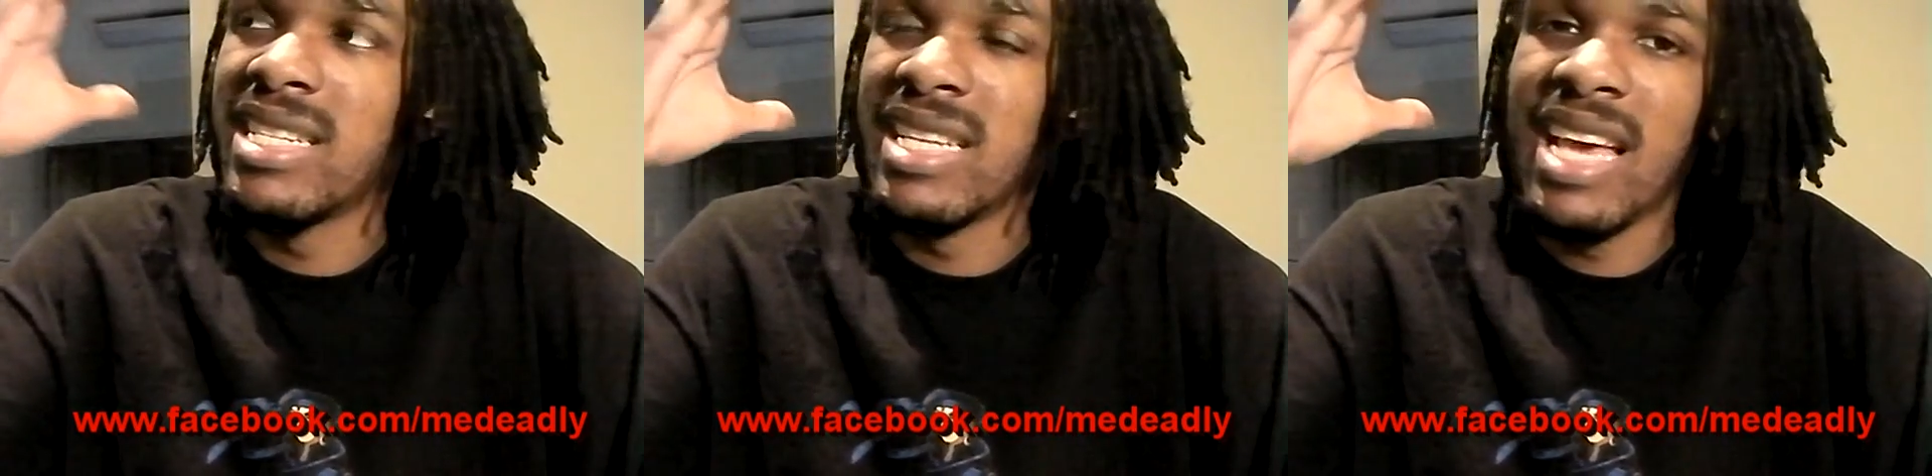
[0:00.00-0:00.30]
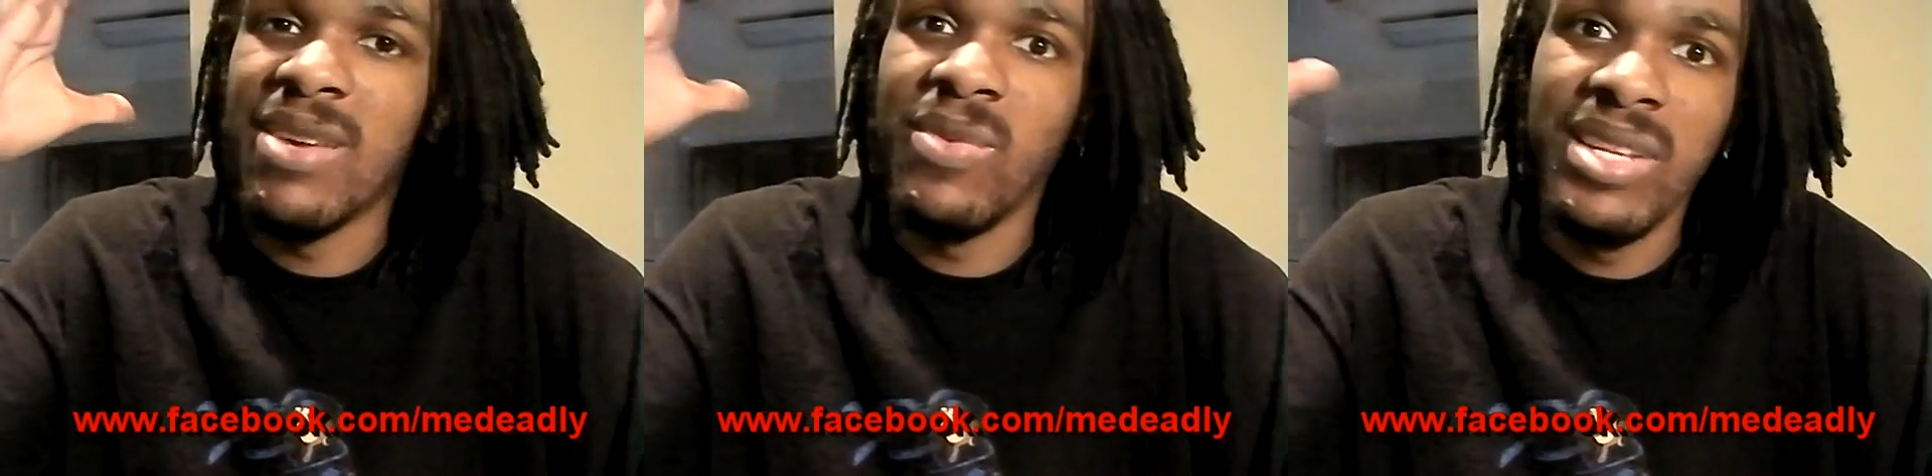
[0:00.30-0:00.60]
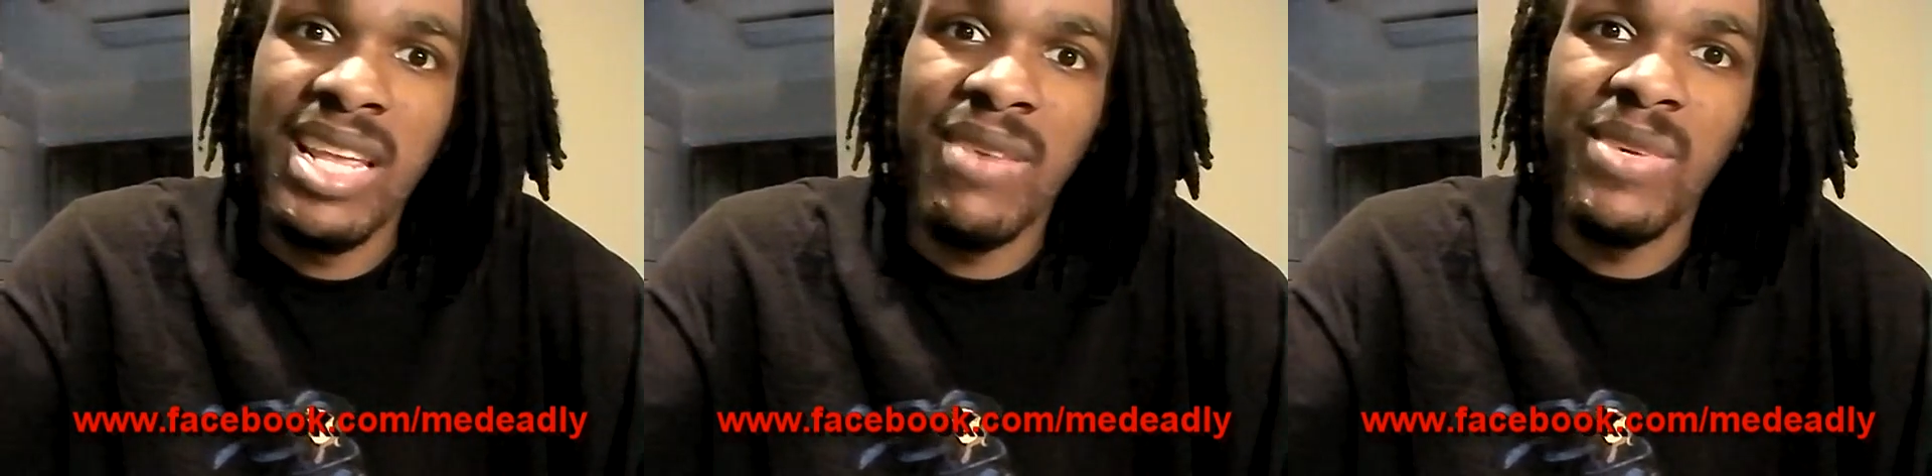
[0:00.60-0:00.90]
they just got to
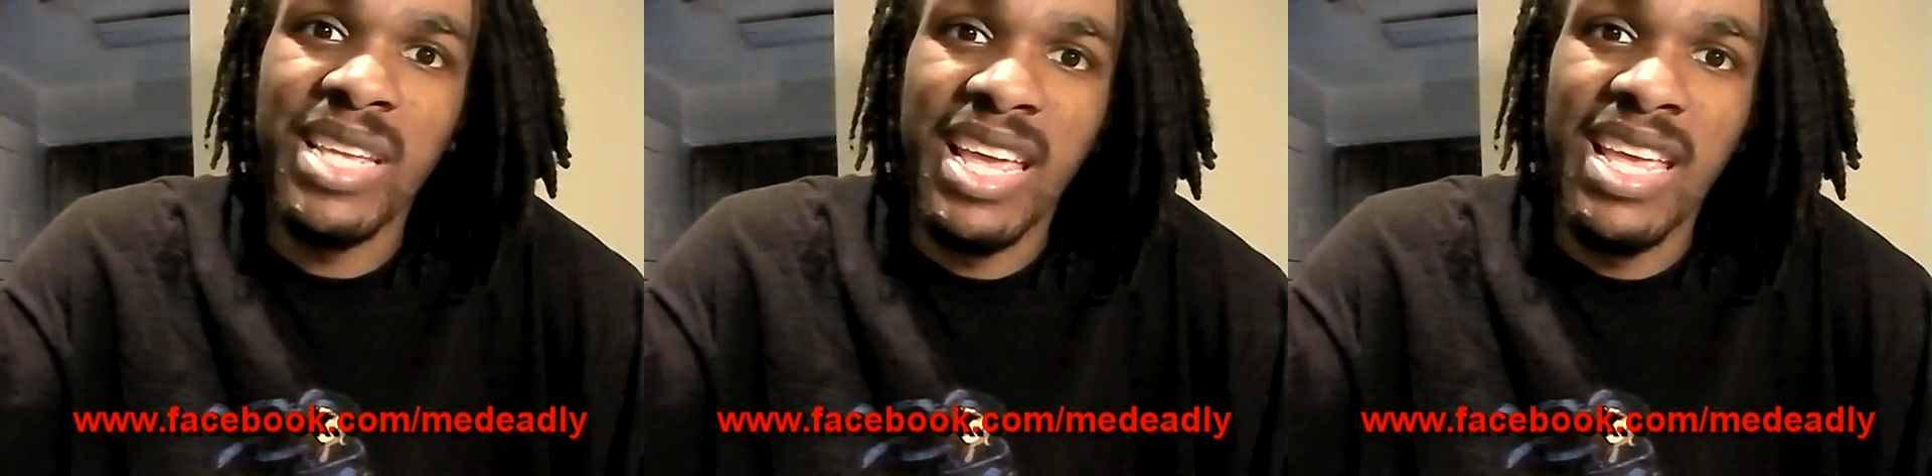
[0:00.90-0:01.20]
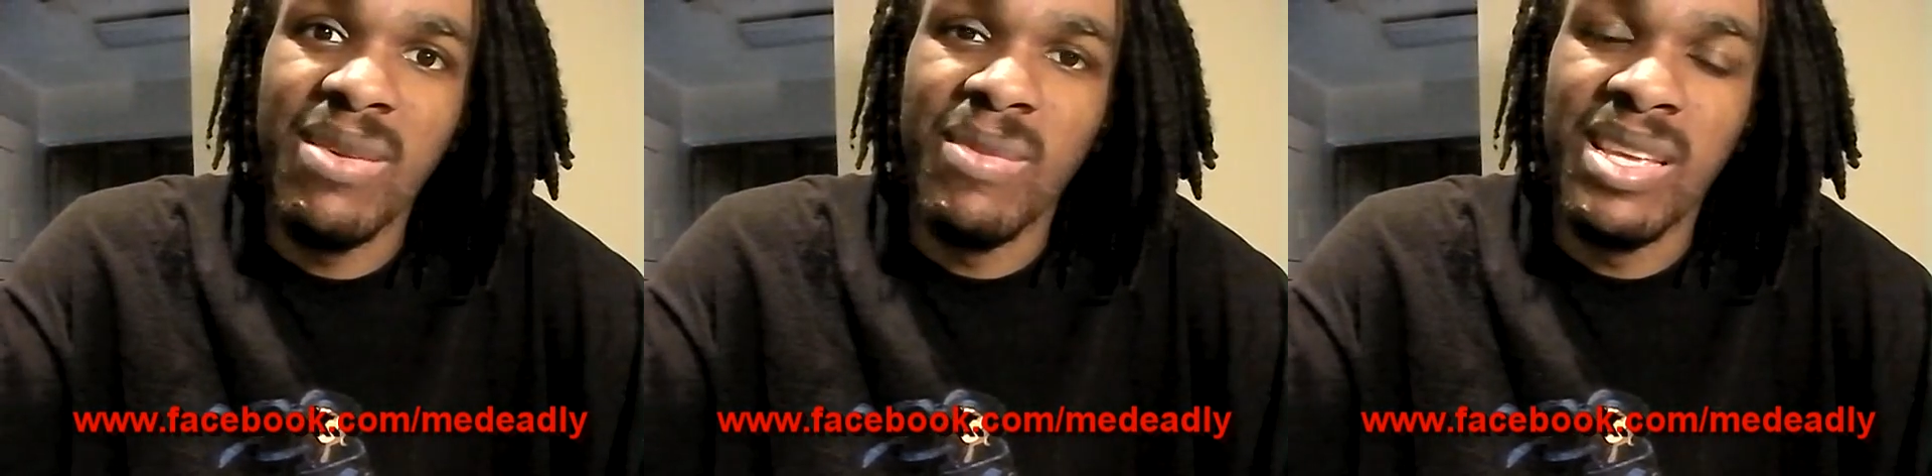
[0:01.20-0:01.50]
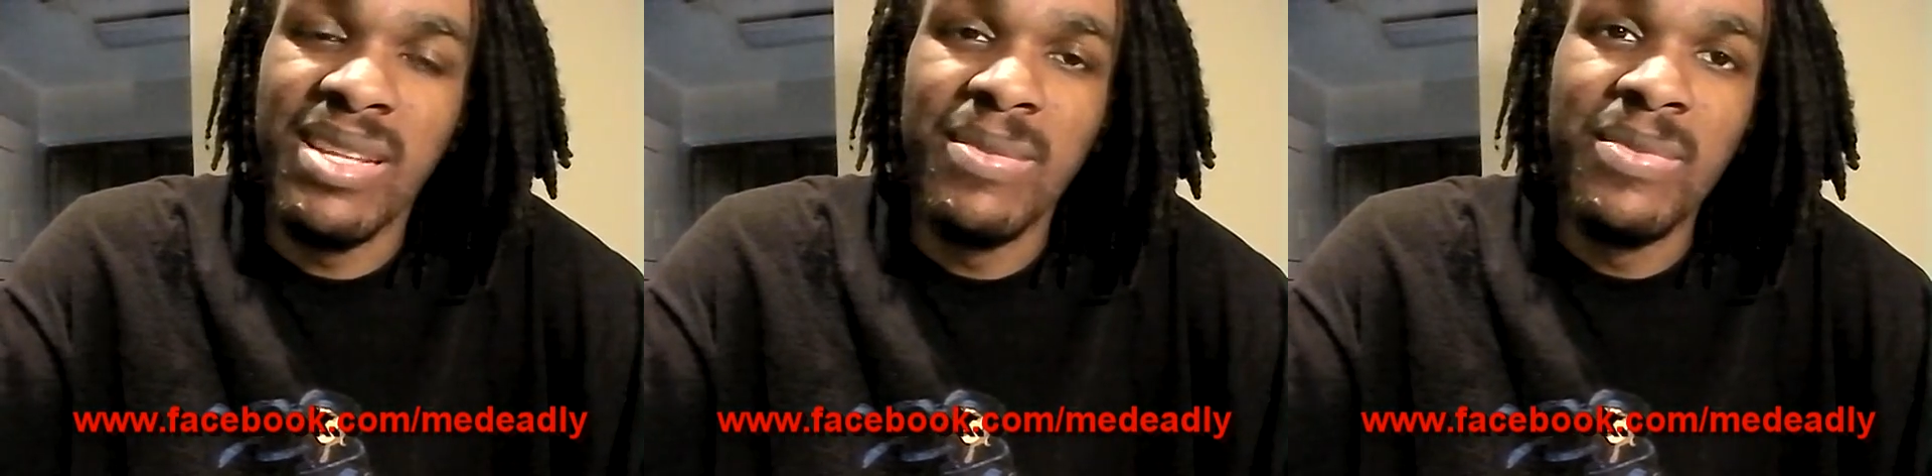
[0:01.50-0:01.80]
win every game,
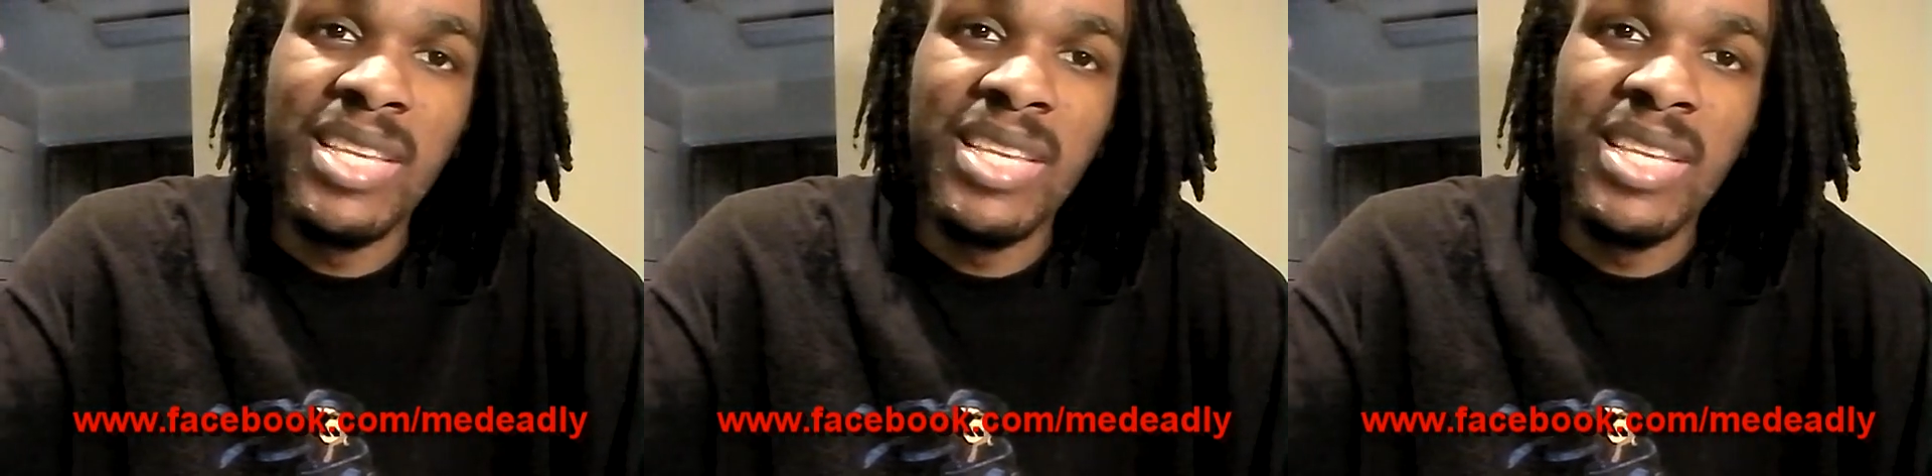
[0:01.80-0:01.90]
man.